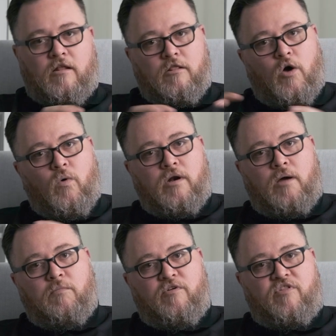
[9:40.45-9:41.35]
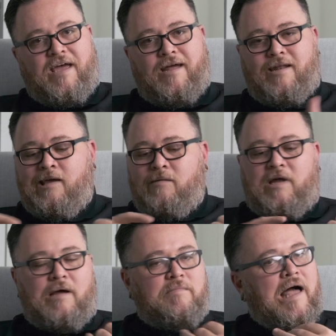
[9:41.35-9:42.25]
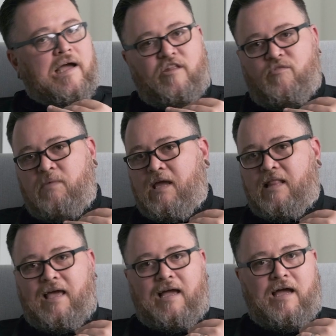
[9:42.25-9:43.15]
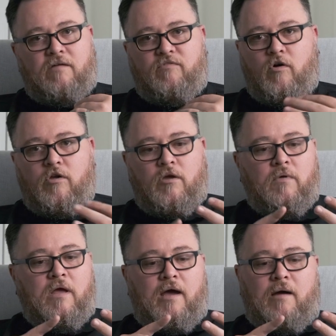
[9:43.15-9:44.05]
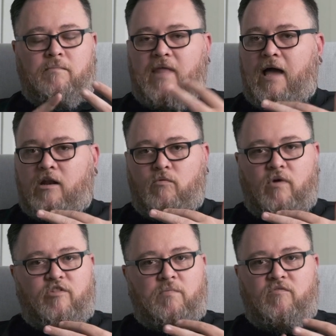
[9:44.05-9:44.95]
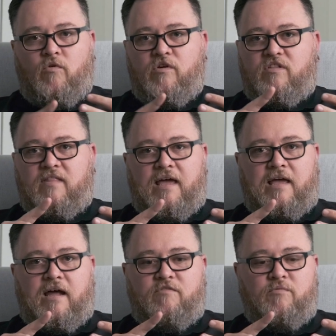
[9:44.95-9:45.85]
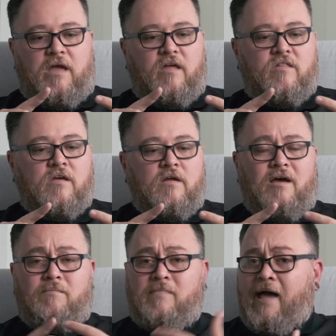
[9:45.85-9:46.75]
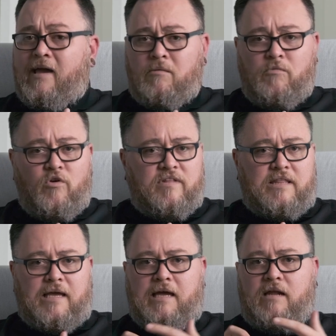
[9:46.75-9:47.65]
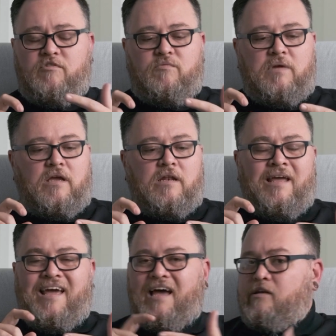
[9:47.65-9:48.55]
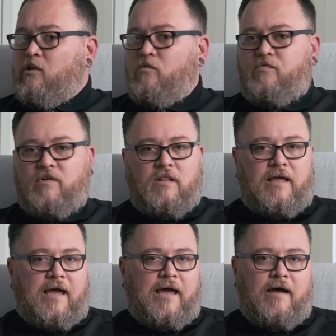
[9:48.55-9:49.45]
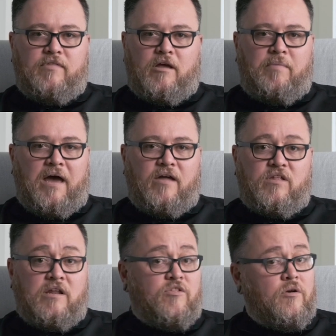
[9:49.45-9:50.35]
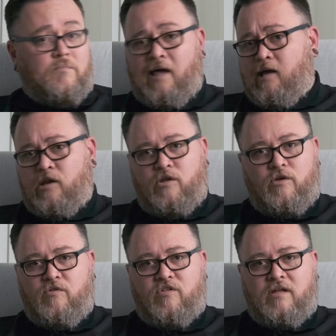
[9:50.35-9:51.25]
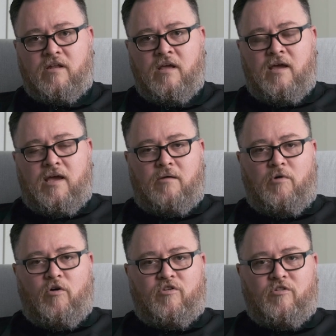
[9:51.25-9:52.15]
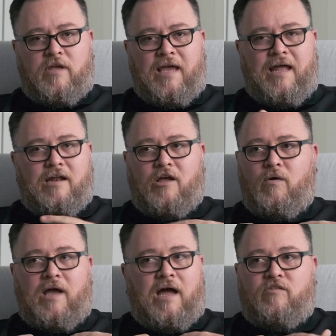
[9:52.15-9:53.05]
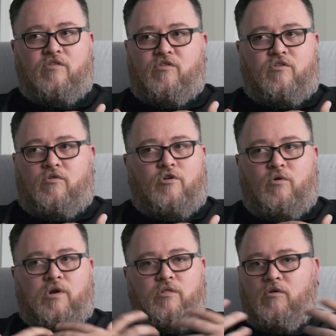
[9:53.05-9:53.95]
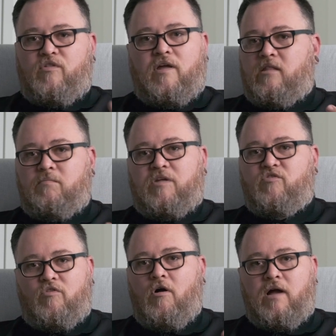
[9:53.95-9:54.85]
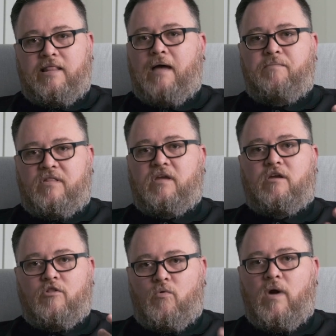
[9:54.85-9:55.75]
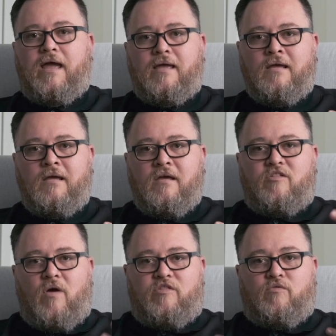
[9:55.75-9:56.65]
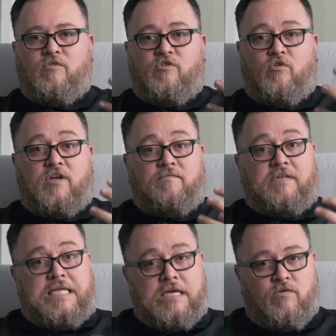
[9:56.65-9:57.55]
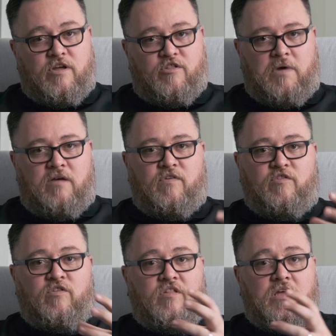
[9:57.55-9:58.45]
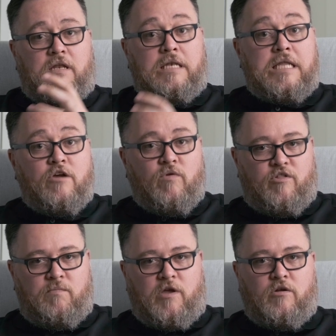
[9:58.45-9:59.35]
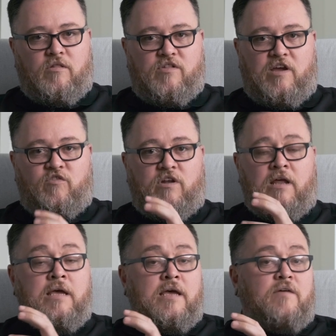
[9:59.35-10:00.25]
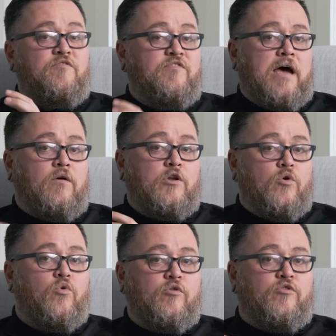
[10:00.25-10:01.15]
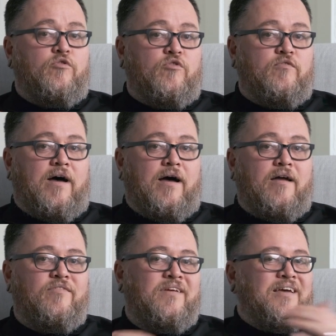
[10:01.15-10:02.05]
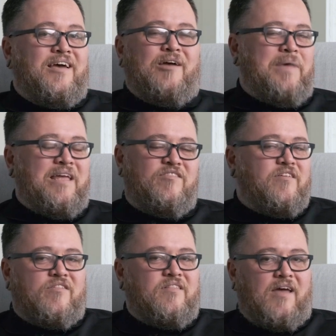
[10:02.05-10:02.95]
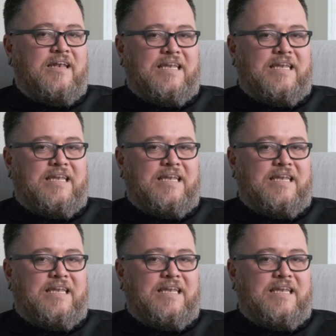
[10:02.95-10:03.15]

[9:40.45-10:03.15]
lower numbers said, man, I'm not going to speak at that kind of volume. I'm not going to raise my voice to that kind of space. I'm not going to move at that kind of speed. I don't feel like I have the capacity, so I'm not going to use it. And I'm also looking at it and going, I just don't know what it looks like to be strong in that particular way. So as a result, I've decreased my efficiency, decreased my utilization, and found in order to survive, I may just not